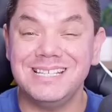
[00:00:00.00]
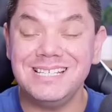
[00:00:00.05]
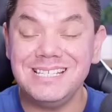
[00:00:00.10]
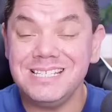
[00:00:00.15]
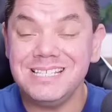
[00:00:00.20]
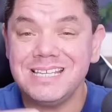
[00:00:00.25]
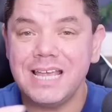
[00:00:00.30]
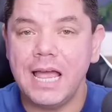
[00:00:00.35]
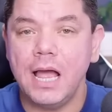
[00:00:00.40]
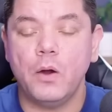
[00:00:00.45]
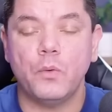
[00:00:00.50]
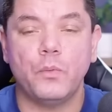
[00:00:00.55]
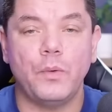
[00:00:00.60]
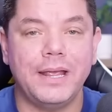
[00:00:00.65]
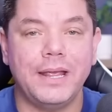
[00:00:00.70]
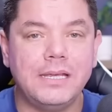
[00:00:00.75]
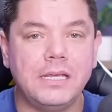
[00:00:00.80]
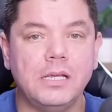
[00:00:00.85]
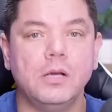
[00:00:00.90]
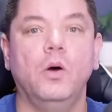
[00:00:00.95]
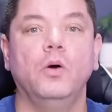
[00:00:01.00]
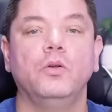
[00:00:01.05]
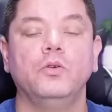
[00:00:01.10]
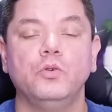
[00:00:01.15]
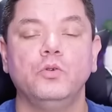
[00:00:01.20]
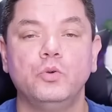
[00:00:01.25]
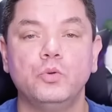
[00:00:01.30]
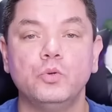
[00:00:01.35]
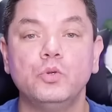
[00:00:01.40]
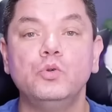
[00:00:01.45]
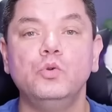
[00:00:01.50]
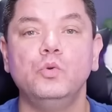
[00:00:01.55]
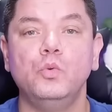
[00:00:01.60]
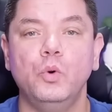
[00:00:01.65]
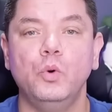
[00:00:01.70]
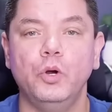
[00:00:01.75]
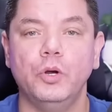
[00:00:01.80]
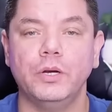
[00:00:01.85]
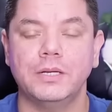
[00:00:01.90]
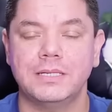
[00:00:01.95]
This is how ranking on Google
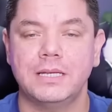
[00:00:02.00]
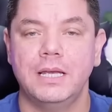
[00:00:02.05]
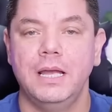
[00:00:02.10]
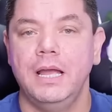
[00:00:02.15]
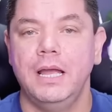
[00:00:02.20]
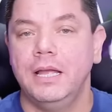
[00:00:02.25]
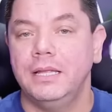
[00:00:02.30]
works.